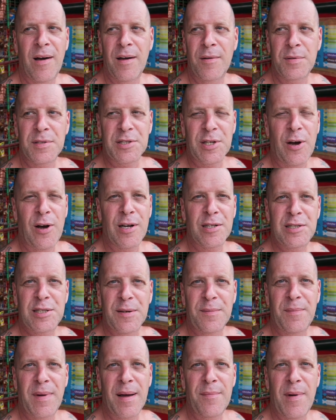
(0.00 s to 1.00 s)
It was
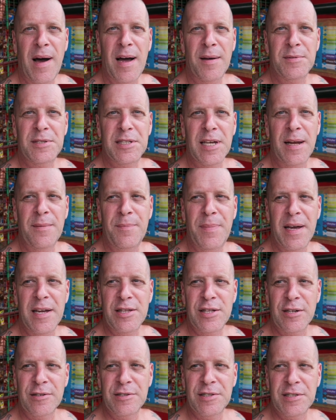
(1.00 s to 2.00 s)
awesome. My mom sent
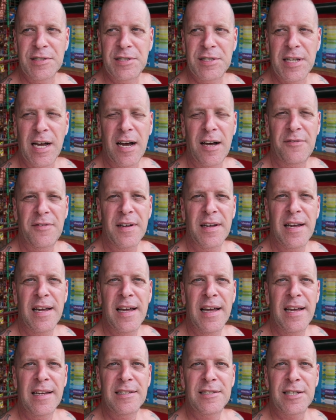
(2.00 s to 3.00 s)
pictures and stuff.
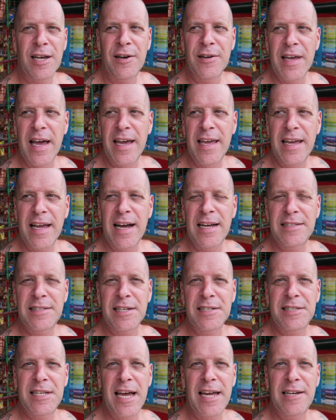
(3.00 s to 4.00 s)
So yeah, he got
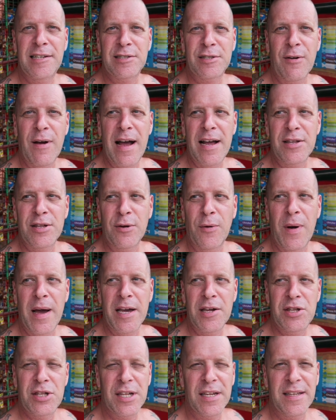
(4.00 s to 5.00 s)
to attend his
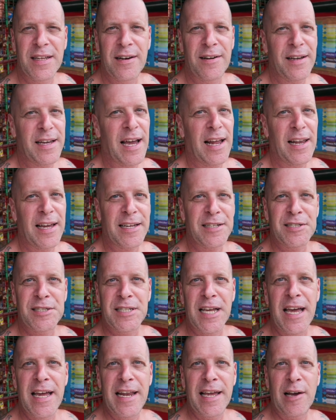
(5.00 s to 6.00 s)
graduation. You know, he got like a
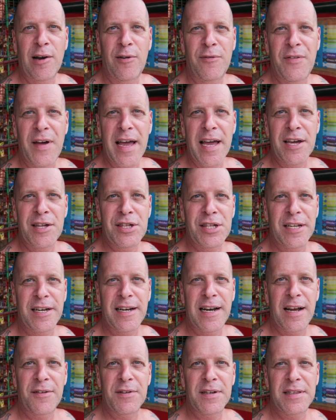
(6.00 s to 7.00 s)
standing ovation
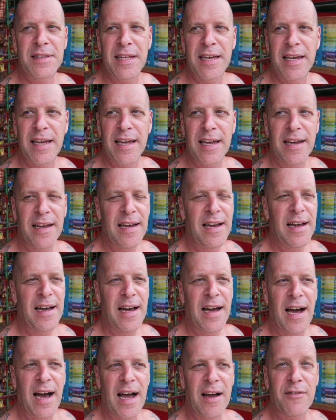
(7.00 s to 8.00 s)
and everything.
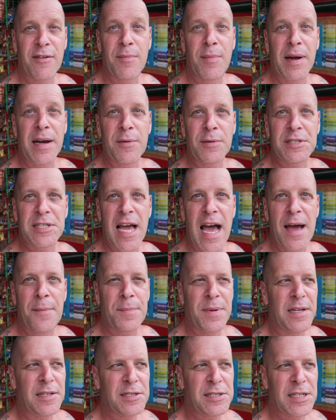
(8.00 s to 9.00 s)
Everybody was
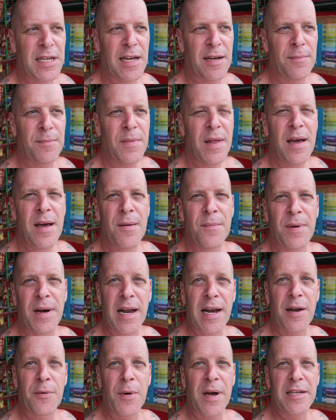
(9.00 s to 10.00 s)
happy to see him. But
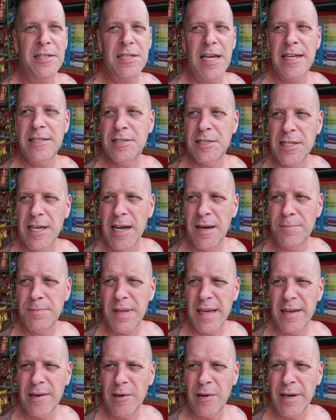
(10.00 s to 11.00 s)
anyways, that's the
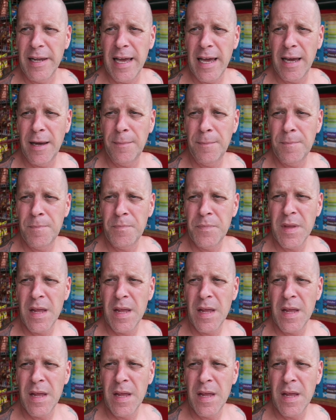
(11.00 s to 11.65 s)
update on him.